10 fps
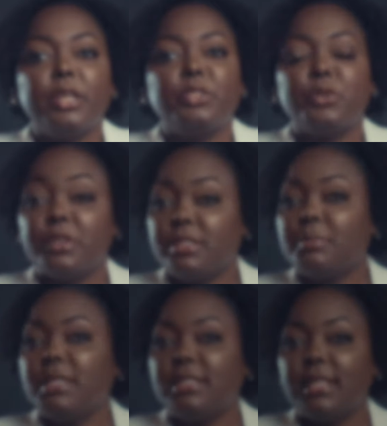the
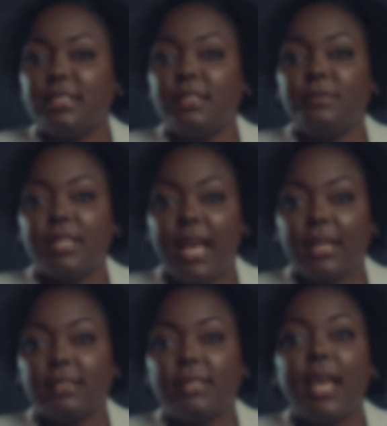Tourism Incentives
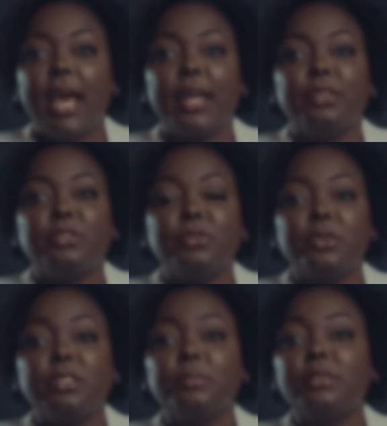Act and the
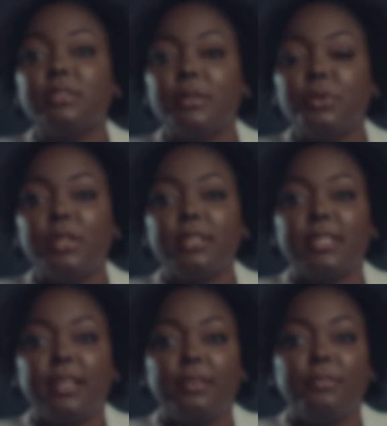Tourism Stimulus
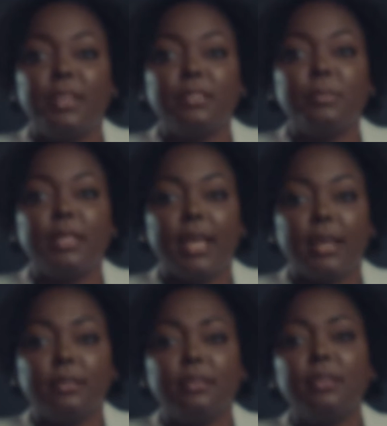and Investment
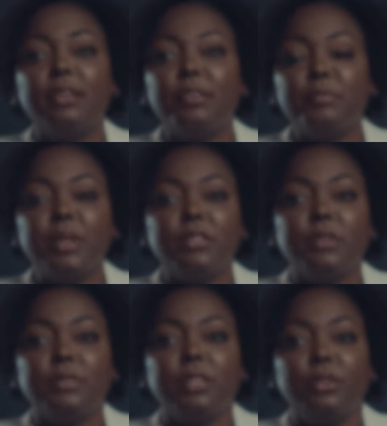Act, the government
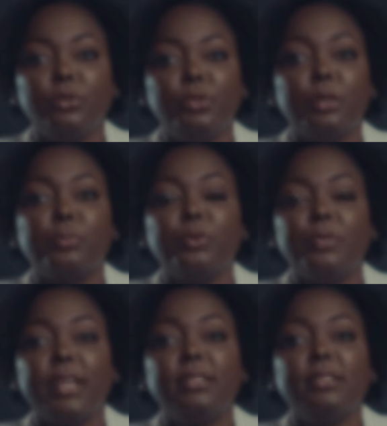of Saint Lucia
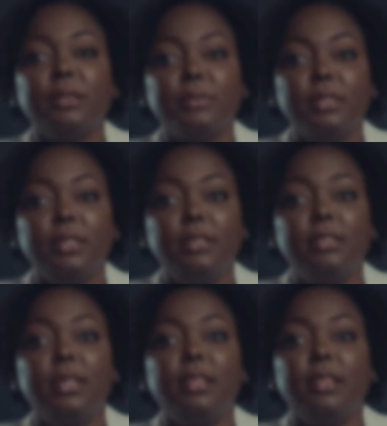provides subsidies
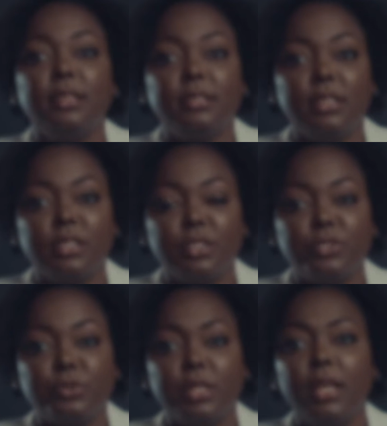in this
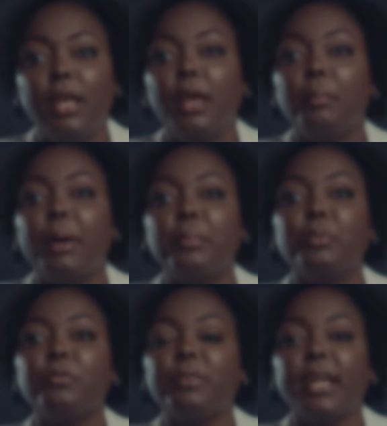industry by
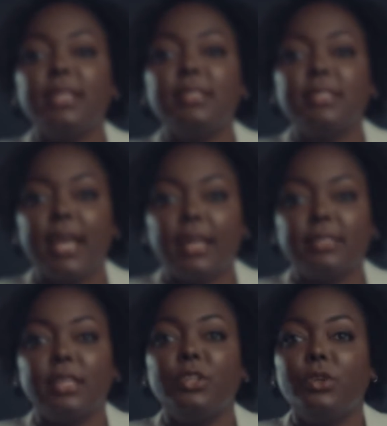providing
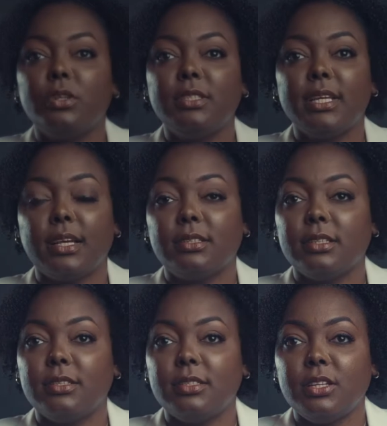tax and non-tax
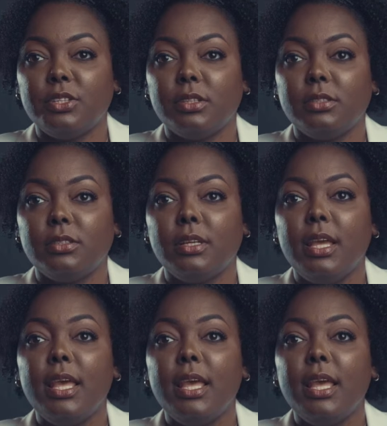concessions.